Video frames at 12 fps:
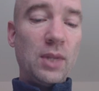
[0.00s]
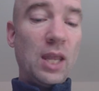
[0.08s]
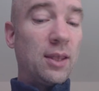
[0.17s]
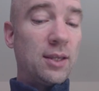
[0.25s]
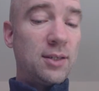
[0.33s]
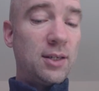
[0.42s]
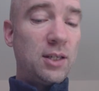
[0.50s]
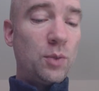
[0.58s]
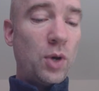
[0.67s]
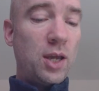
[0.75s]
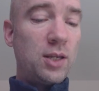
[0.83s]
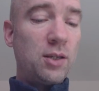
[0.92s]
In the city
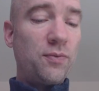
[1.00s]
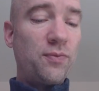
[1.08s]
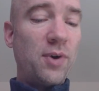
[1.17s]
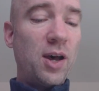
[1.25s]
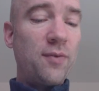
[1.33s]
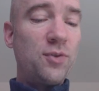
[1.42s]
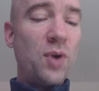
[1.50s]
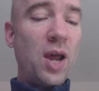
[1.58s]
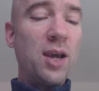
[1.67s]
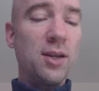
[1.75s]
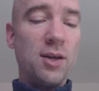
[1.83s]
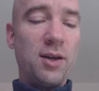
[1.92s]
were hidden 5
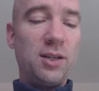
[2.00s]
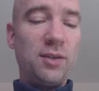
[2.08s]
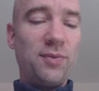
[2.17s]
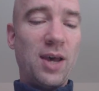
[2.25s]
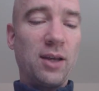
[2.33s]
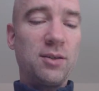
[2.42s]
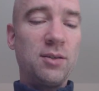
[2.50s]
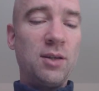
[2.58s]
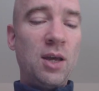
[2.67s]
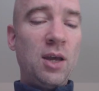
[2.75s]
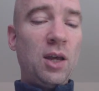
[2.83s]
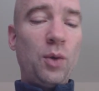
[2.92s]
dragon artifacts,
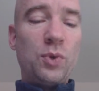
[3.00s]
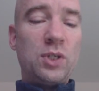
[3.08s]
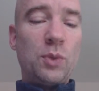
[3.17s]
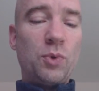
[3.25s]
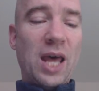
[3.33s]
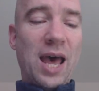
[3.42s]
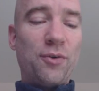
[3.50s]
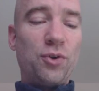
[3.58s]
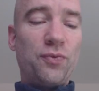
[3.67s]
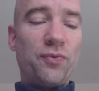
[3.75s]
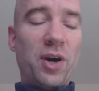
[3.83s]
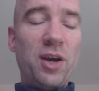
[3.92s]
which he would have to
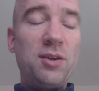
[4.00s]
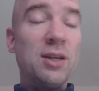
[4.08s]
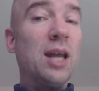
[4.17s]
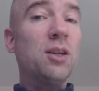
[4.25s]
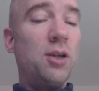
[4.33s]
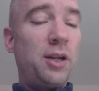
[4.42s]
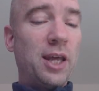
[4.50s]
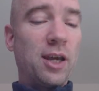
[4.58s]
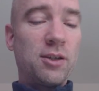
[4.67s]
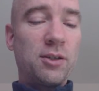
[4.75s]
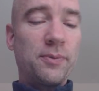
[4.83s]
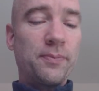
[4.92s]
find and
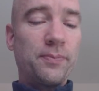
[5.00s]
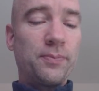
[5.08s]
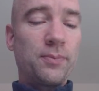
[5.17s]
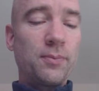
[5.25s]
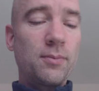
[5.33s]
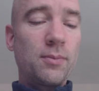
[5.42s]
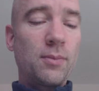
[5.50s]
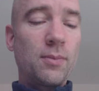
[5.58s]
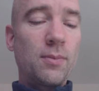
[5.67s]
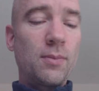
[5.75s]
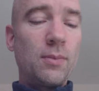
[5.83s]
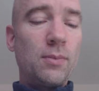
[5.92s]
collect.
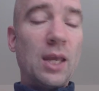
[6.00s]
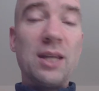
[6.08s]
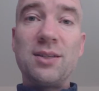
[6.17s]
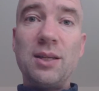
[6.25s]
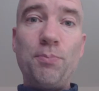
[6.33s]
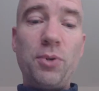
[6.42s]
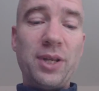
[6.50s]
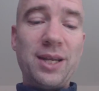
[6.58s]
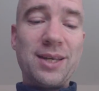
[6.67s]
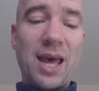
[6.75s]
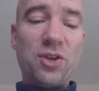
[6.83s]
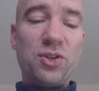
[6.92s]
A simple
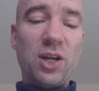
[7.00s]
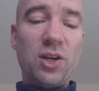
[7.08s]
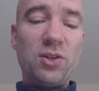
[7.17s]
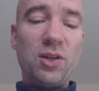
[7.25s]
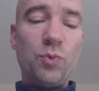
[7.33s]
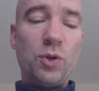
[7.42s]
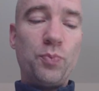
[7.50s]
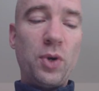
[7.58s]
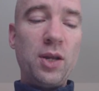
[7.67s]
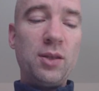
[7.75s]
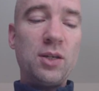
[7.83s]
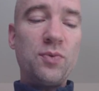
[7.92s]
incantation would
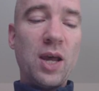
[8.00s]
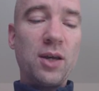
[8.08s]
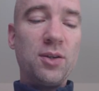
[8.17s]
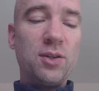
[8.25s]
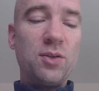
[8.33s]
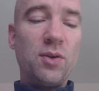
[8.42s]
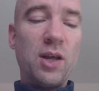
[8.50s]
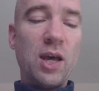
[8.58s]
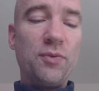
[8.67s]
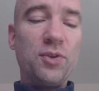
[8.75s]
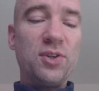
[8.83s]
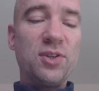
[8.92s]
bring the dragons to
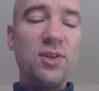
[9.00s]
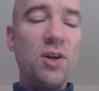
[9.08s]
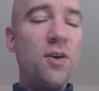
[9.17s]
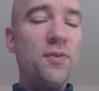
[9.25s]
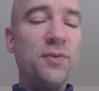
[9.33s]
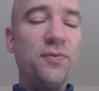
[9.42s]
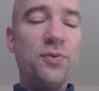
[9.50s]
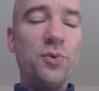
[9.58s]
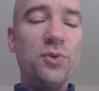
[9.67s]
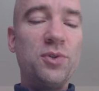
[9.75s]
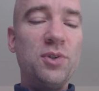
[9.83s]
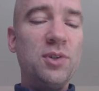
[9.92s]
life to serve the
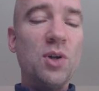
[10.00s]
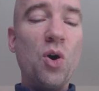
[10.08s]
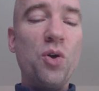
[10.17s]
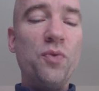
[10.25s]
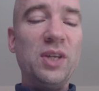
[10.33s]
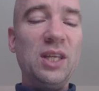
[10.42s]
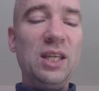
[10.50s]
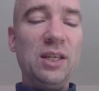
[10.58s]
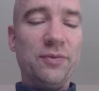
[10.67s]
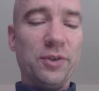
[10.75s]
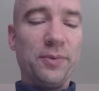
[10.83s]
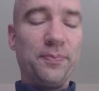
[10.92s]
forces of
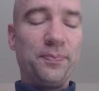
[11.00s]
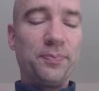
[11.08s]
evil.